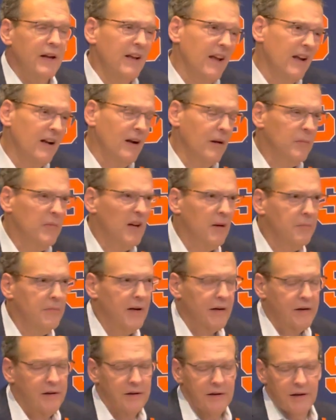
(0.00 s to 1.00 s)
Yeah, Nate, I'm
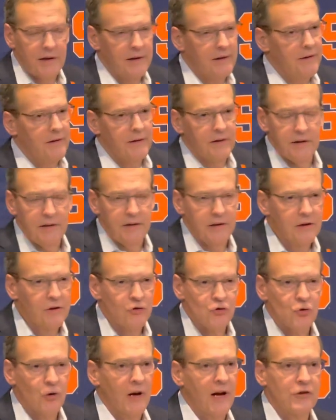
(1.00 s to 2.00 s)
not going to get into any
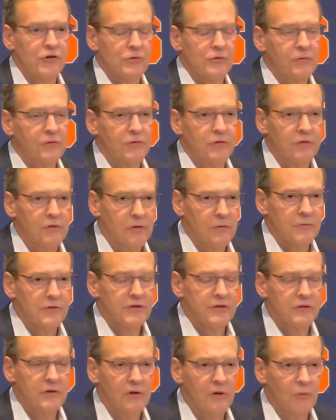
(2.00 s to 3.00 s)
contractual
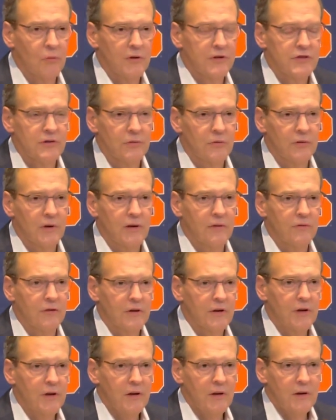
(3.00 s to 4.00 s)
terms, you know, whatsoever.
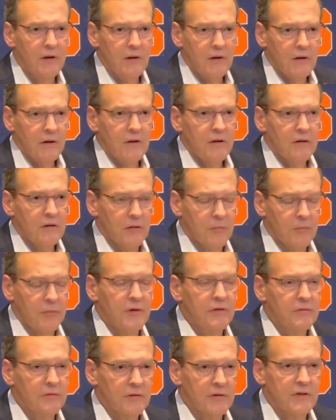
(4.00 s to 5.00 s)
You know, but
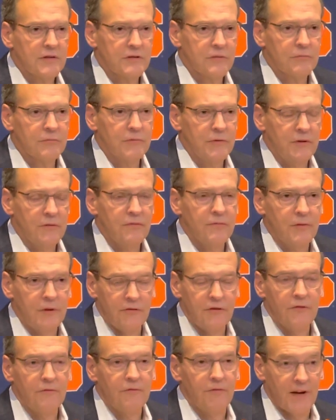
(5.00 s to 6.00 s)
listen,
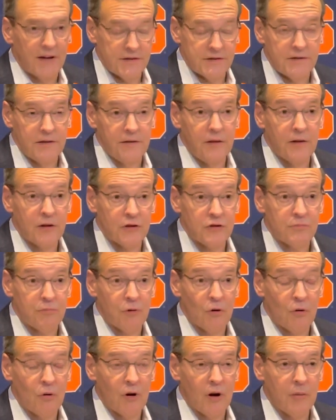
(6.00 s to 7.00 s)
we've invested in this
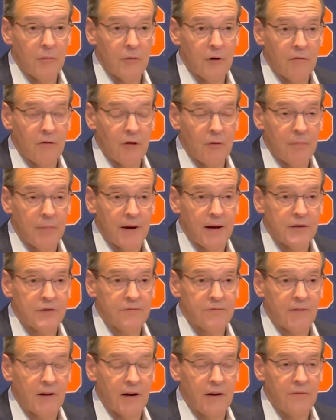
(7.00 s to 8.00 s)
program over the past
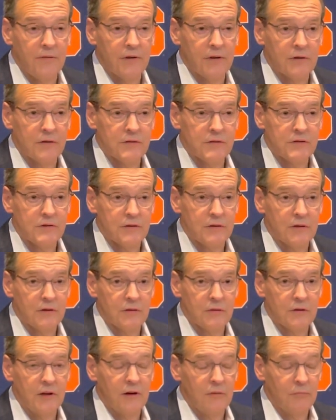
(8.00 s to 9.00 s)
5 years,
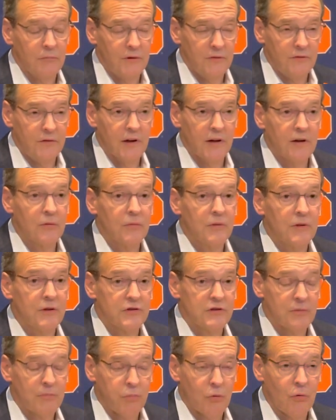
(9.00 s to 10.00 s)
and we've done it with the
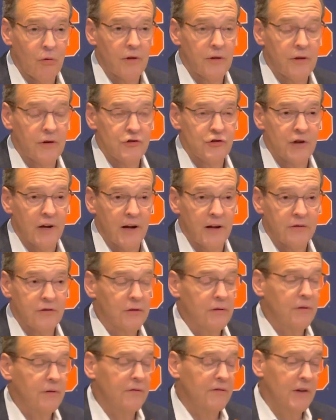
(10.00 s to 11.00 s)
support of the chancellor,
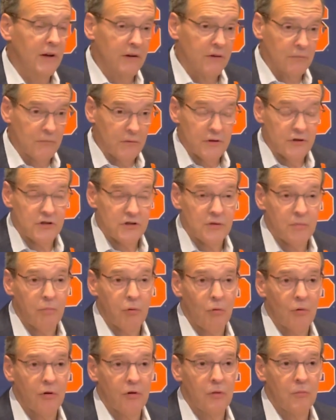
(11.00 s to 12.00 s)
we've done it with the
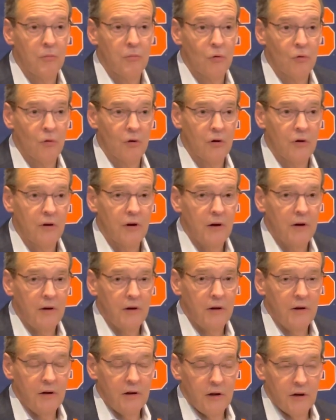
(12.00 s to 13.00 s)
support of the board,
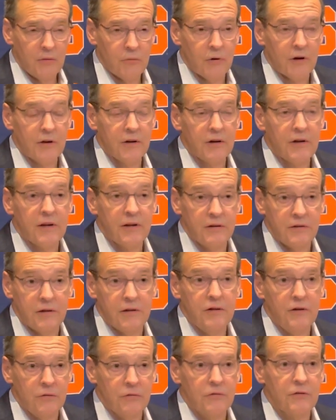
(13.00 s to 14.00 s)
and we're going to
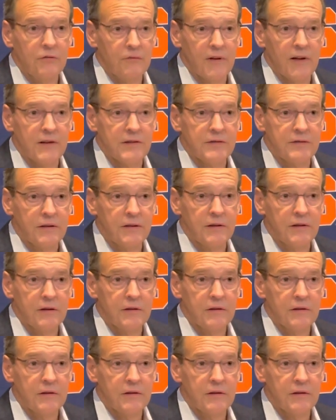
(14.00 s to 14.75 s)
continue to invest in it.